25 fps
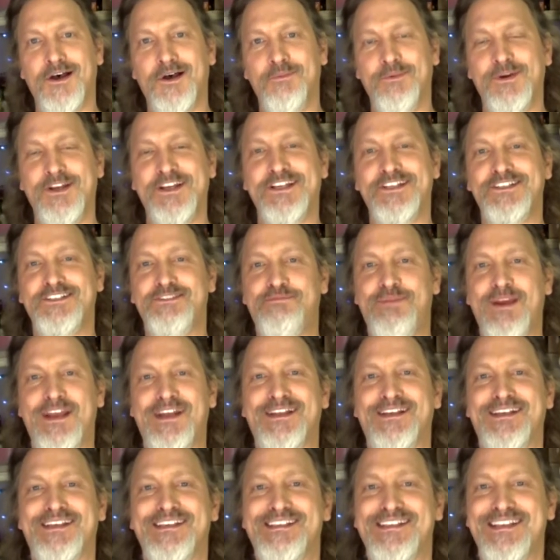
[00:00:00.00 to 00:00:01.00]
Which
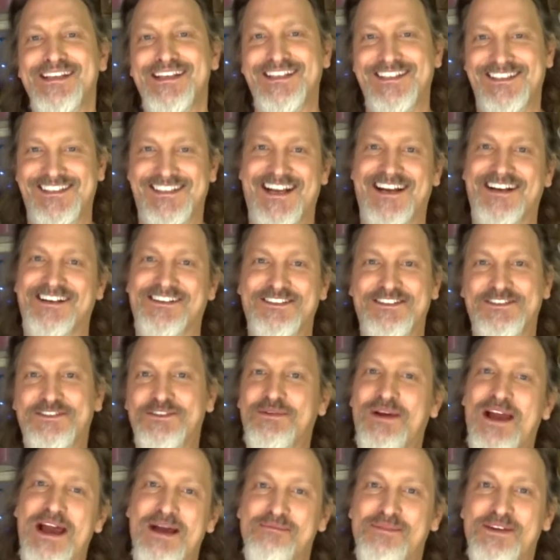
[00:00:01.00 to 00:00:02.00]
Beta isn't entirely
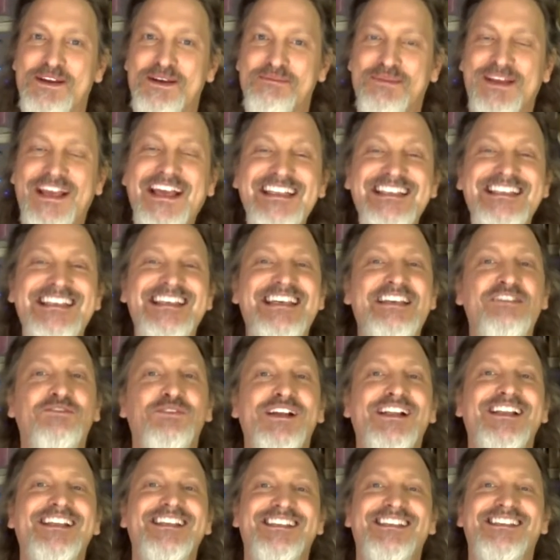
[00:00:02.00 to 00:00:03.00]
too happy on, because he
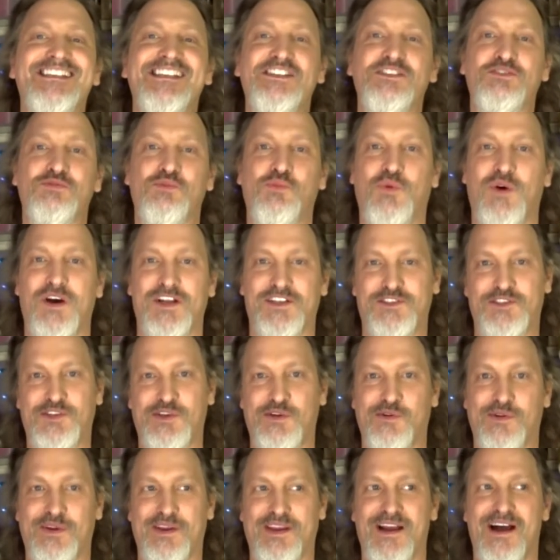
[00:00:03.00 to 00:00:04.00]
really sees what's
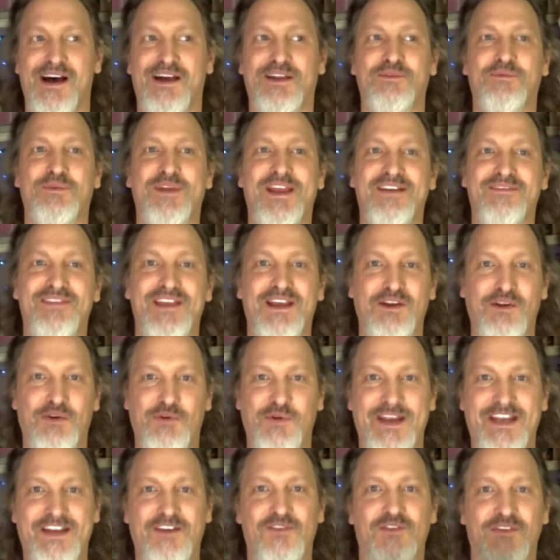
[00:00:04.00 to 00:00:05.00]
going on, and we have that
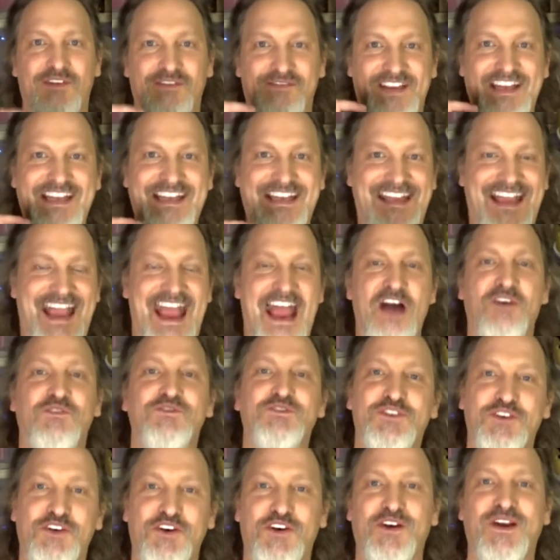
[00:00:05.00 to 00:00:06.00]
great sort of
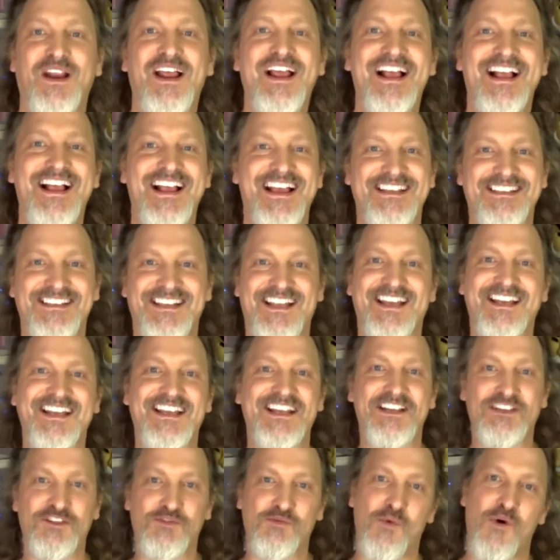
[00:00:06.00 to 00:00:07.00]
encounter as
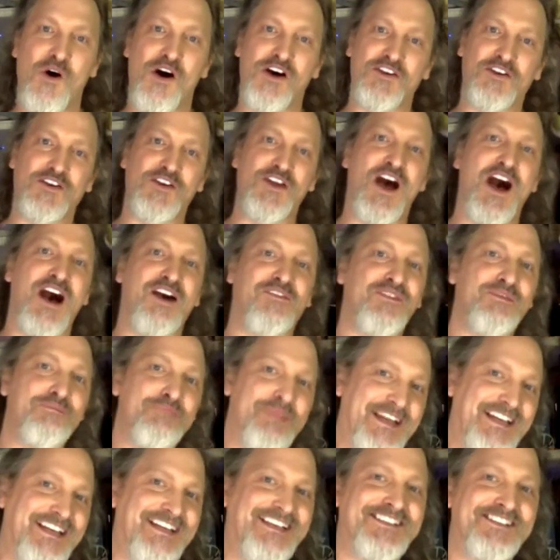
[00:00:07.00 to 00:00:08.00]
Lydia has wandered off and
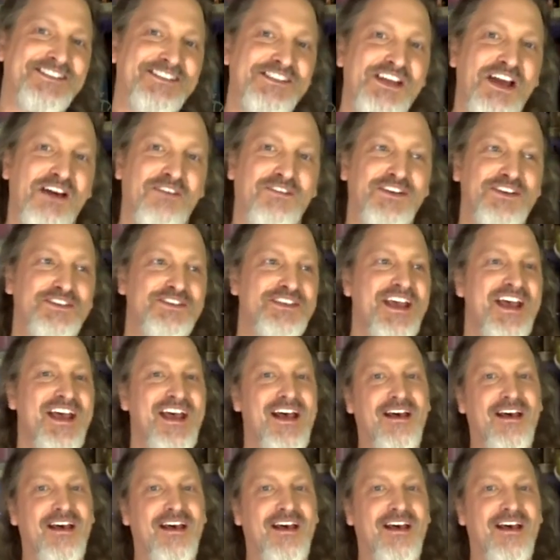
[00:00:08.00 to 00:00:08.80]
Beta discovers